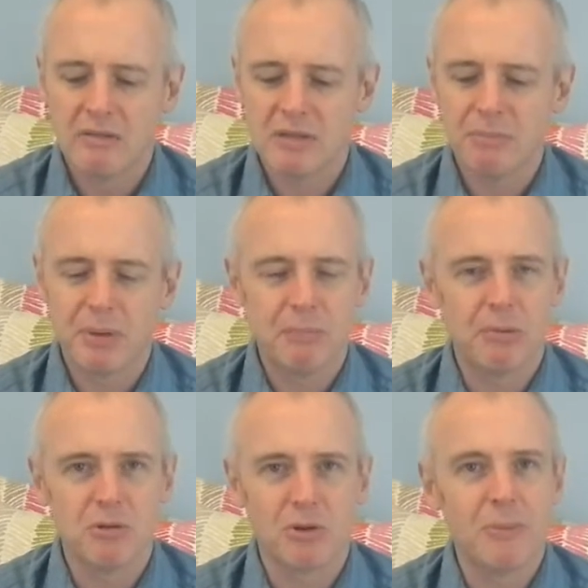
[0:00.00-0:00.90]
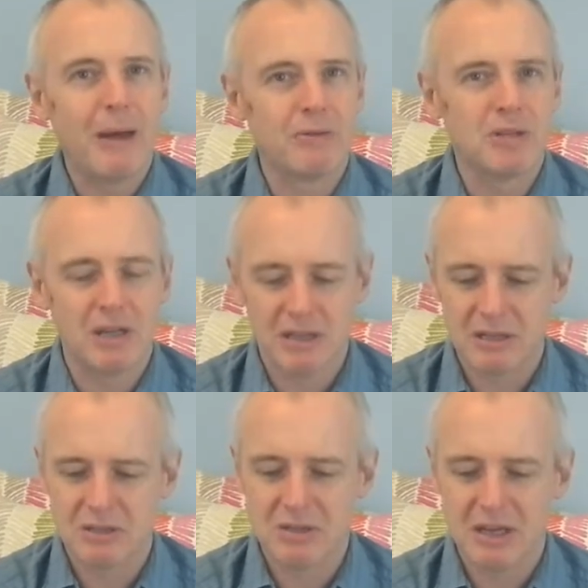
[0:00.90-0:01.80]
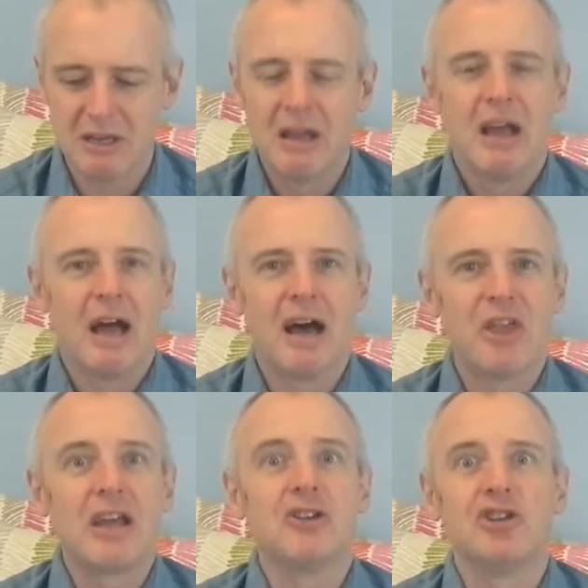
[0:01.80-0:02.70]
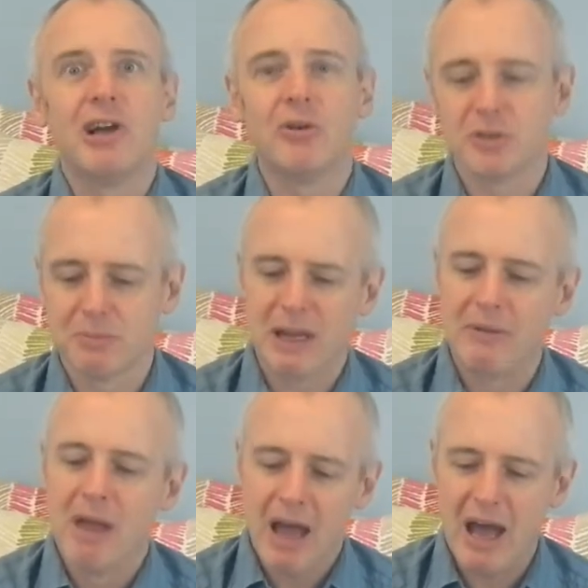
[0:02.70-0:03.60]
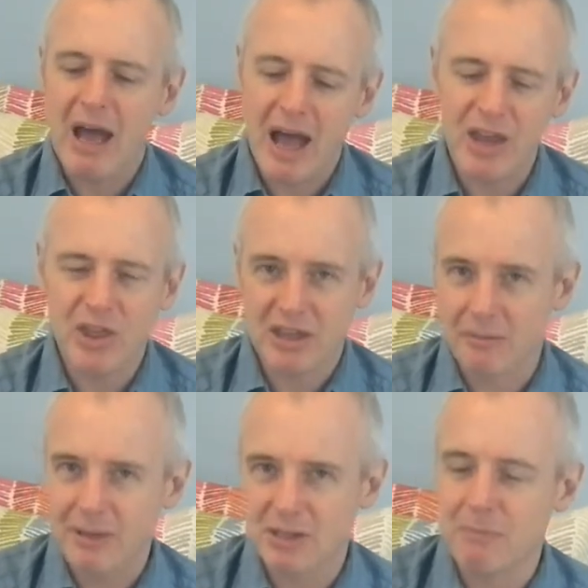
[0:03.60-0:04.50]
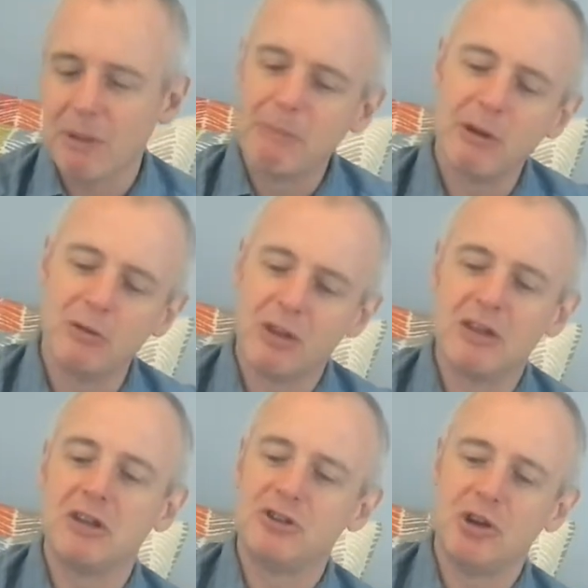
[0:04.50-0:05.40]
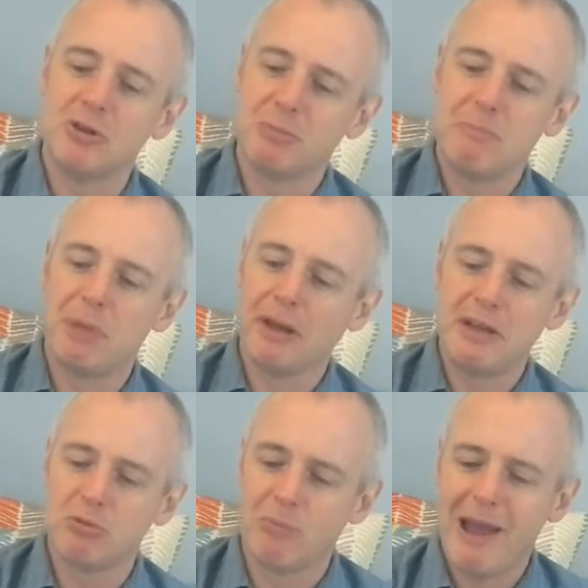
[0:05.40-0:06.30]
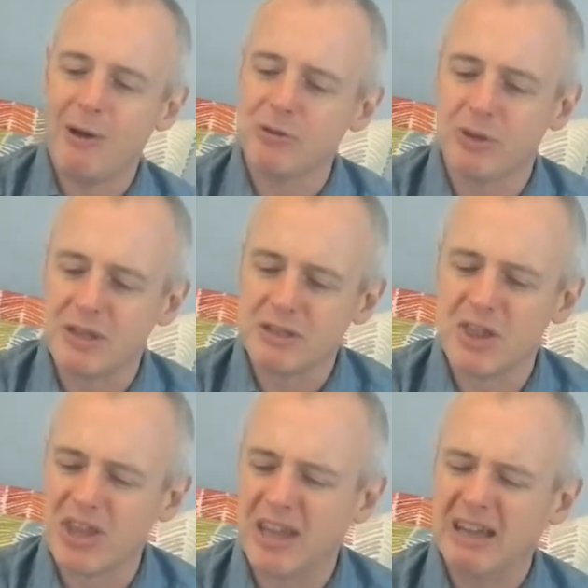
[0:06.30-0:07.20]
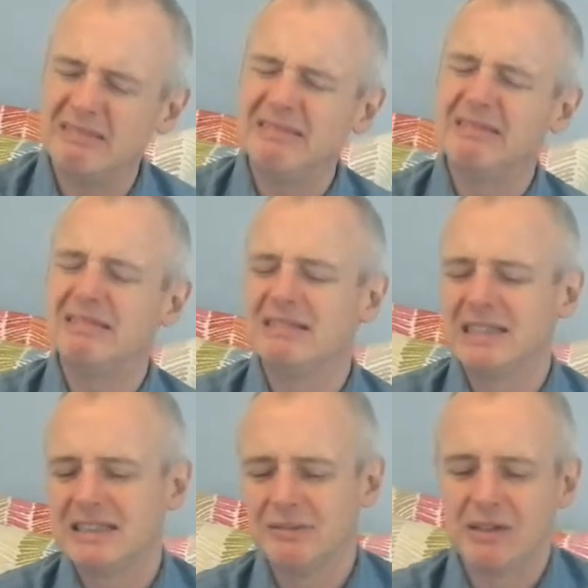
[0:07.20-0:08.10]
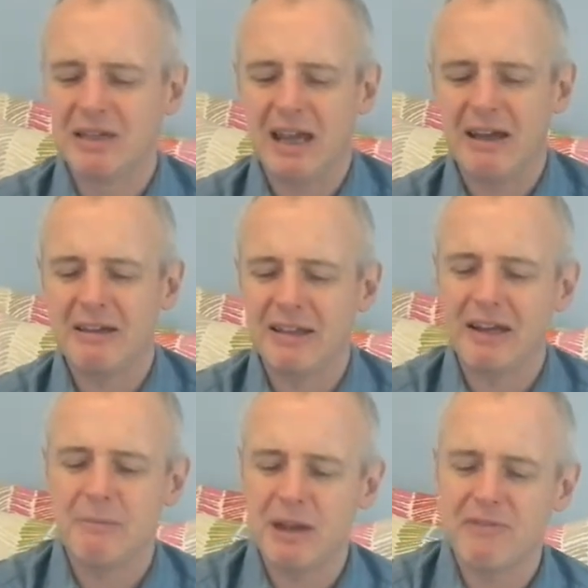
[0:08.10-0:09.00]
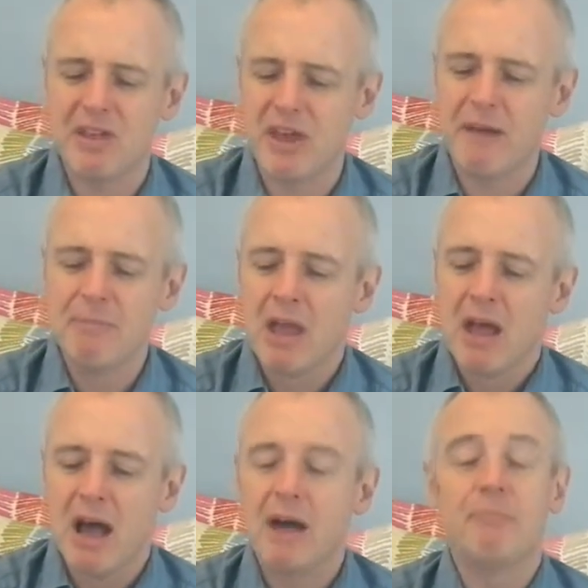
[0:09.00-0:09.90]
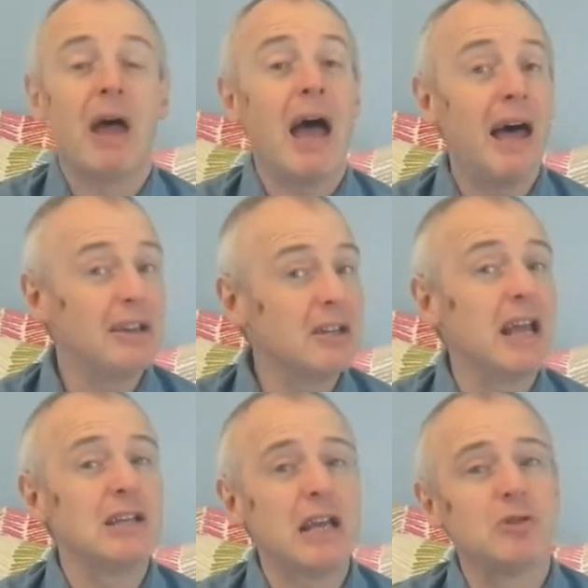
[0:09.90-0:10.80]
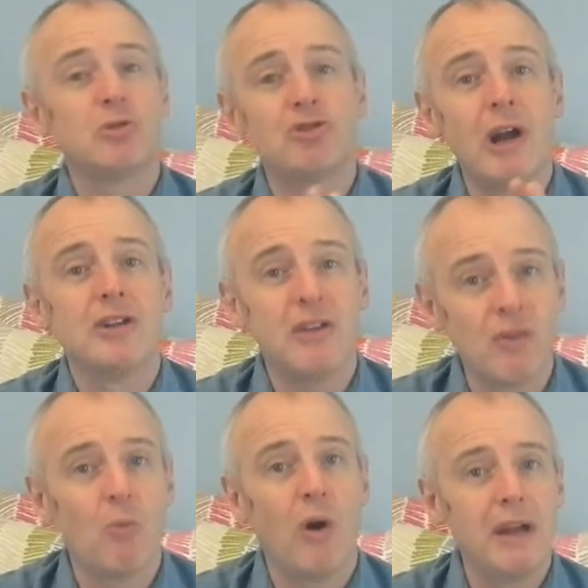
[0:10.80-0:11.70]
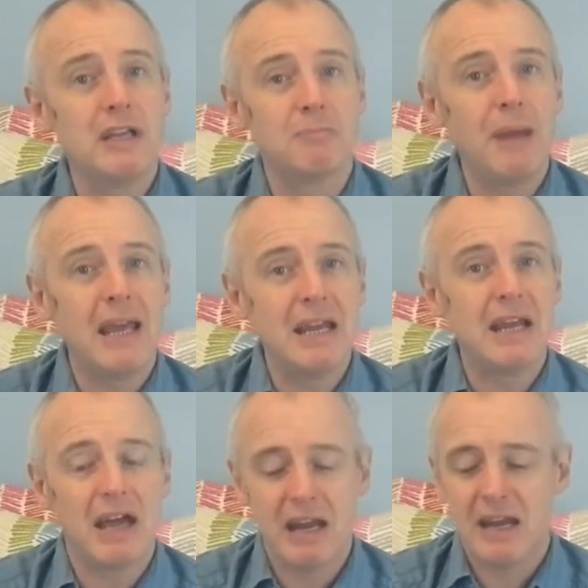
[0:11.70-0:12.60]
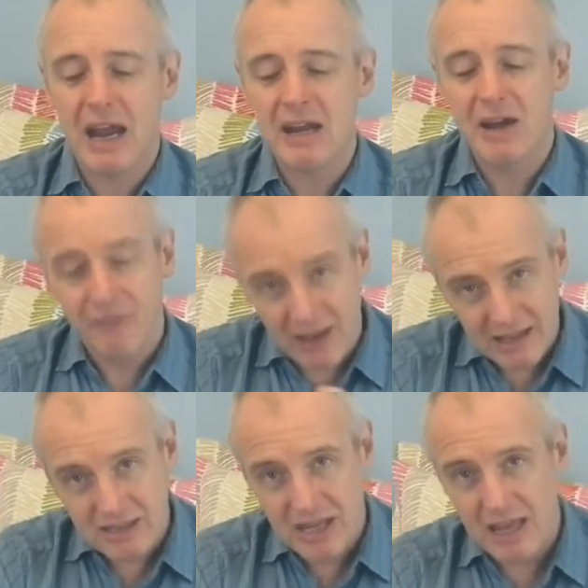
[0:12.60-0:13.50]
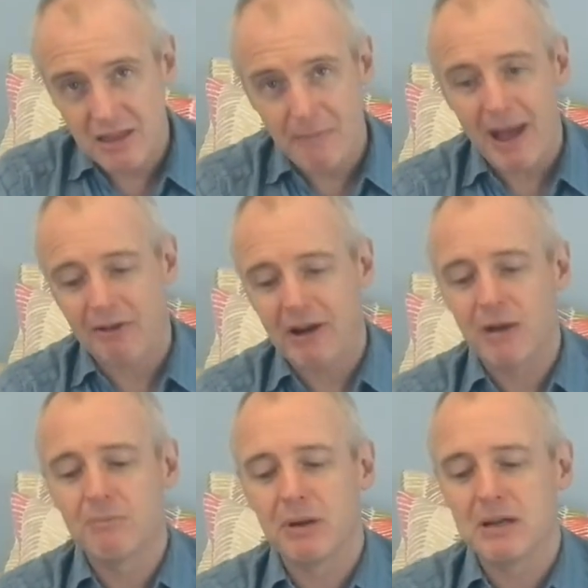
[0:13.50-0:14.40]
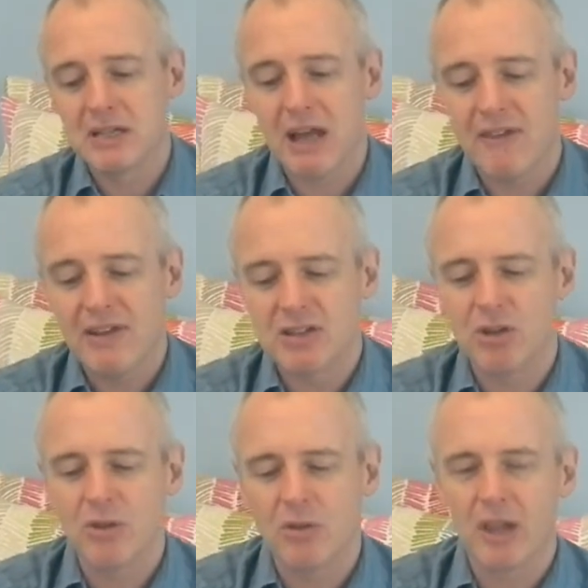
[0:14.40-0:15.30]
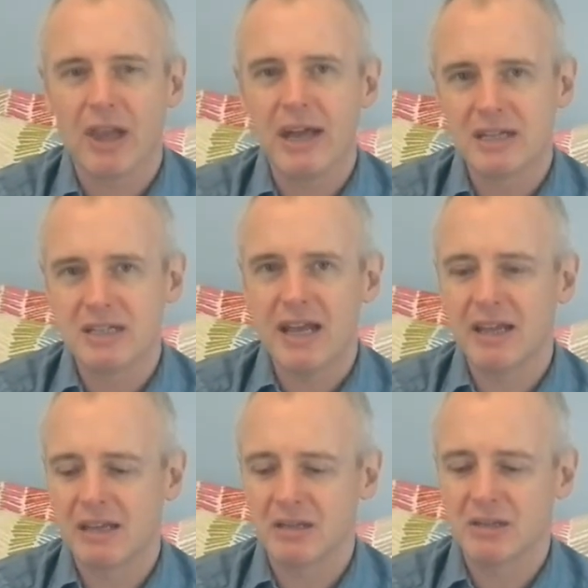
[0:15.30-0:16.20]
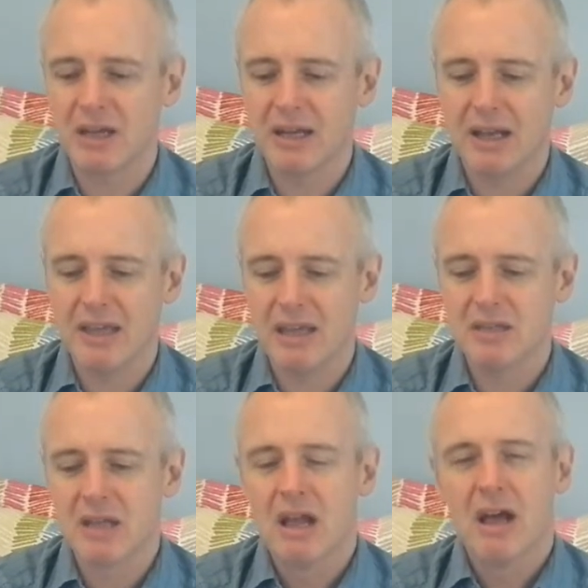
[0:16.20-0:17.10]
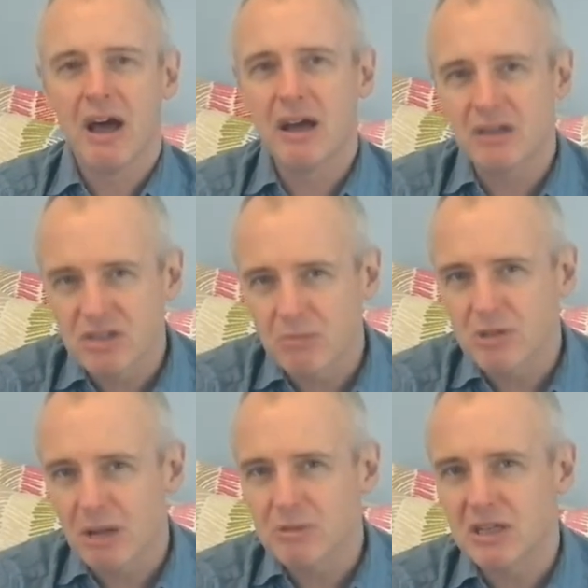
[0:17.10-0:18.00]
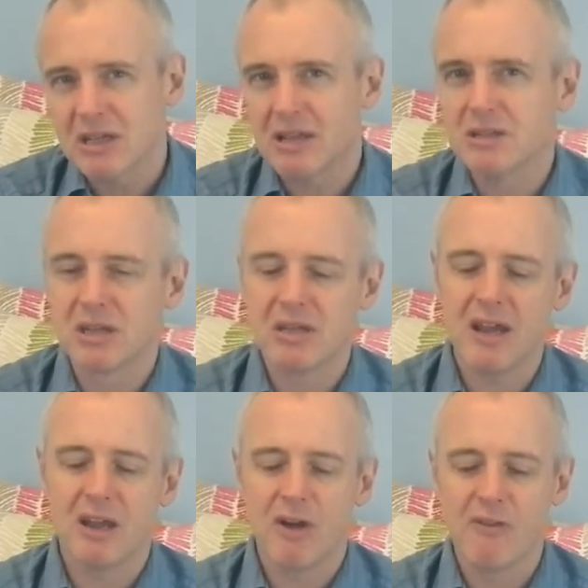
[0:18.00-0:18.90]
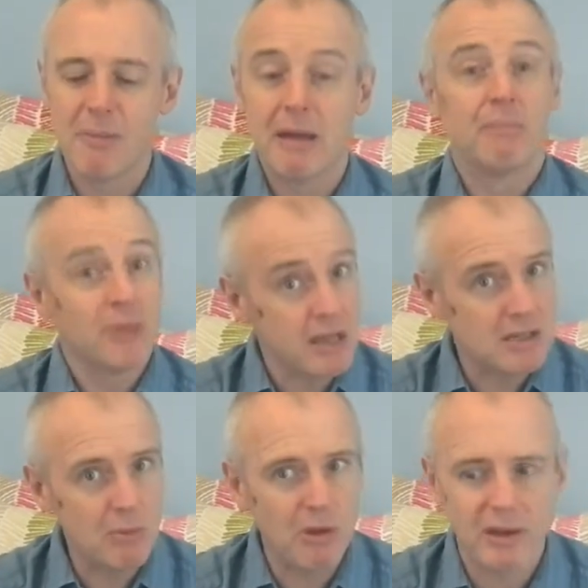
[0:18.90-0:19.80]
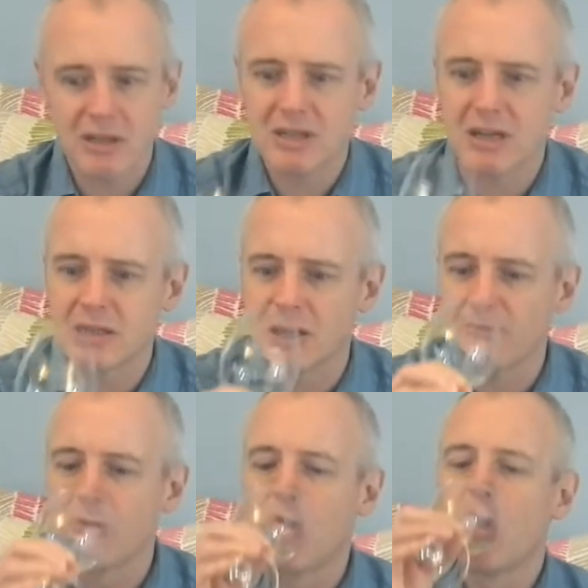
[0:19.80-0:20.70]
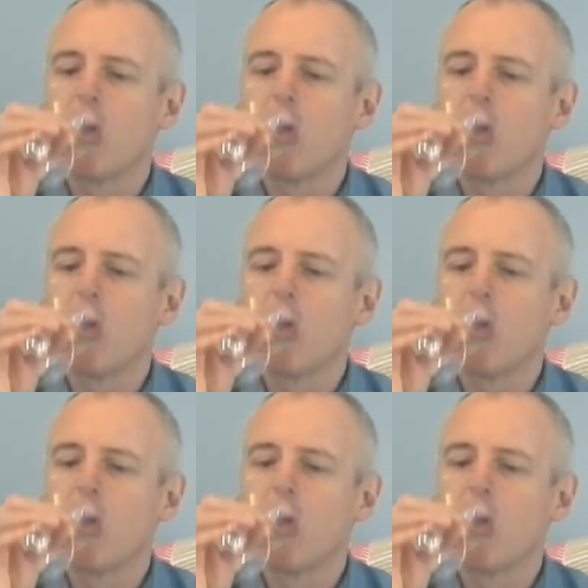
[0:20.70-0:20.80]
Some people talk about this geosmine. I think there'll be some people the geosmine police will be out on this and thinking, oh, yeah, a little bit of it there. And it's strange, if the wine is big enough, it's in the background, but if it's on the lighter, delicate side like this, sometimes it tends to take over a bit. Let's see whether I can taste it.